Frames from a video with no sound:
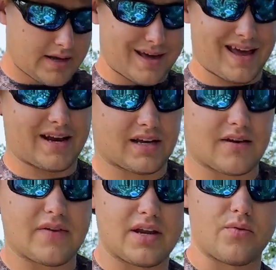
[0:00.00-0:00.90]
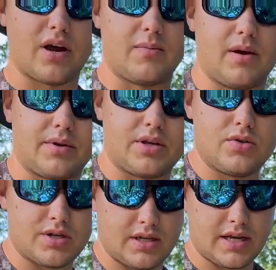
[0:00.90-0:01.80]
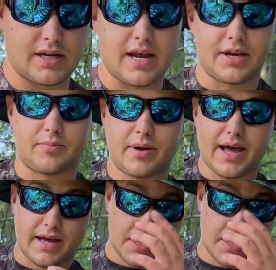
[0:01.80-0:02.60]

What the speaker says: and a convenient way to be able to use it and get it out of your pack.